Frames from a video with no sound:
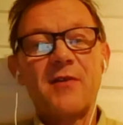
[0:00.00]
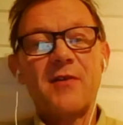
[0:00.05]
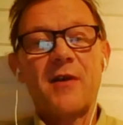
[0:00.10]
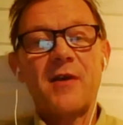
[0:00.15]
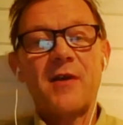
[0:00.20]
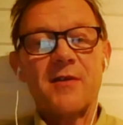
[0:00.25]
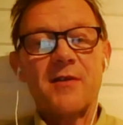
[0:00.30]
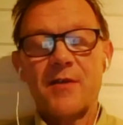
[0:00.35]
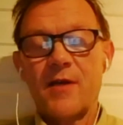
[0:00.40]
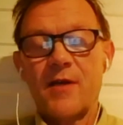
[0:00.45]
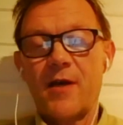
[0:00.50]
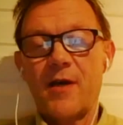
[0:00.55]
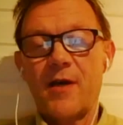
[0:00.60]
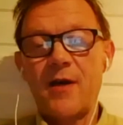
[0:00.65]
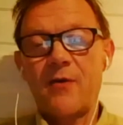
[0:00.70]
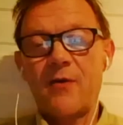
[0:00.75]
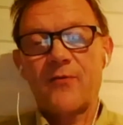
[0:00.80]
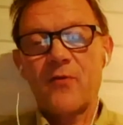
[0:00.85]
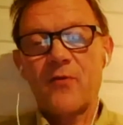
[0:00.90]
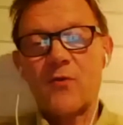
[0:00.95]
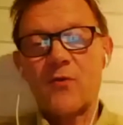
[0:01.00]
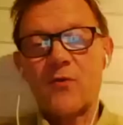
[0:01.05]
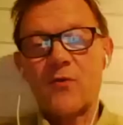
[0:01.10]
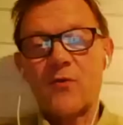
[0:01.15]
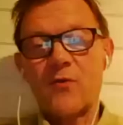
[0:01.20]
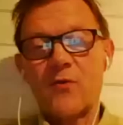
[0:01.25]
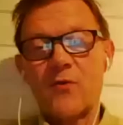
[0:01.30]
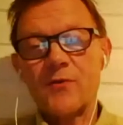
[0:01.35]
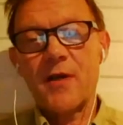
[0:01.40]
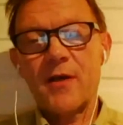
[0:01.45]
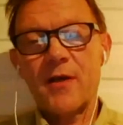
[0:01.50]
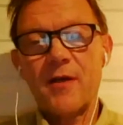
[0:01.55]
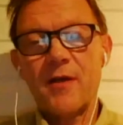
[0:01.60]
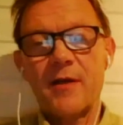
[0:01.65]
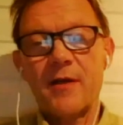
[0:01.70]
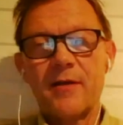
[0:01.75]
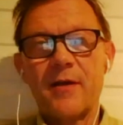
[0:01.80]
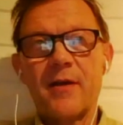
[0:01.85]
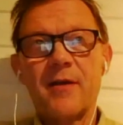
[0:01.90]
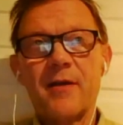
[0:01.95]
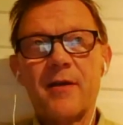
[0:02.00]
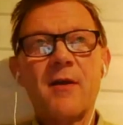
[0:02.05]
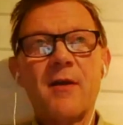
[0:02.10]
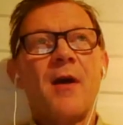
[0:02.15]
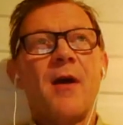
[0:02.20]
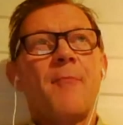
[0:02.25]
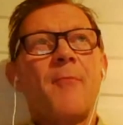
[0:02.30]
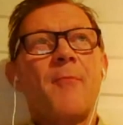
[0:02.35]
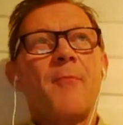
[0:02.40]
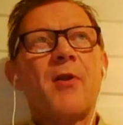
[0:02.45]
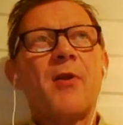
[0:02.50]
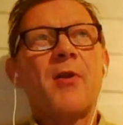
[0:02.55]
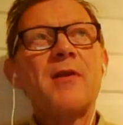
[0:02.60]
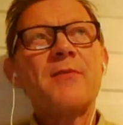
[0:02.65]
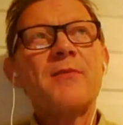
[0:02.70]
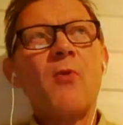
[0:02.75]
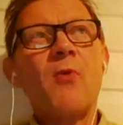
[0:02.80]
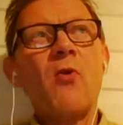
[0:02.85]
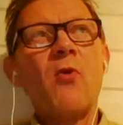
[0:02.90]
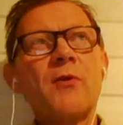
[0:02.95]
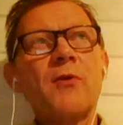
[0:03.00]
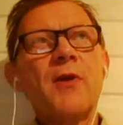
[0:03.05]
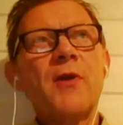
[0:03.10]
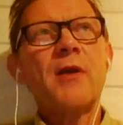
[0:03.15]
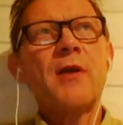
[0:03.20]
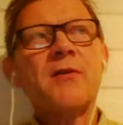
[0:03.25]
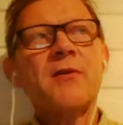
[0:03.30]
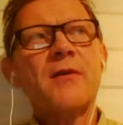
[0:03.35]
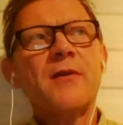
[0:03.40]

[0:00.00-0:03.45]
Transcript: is. Yeah, of course. But it's more that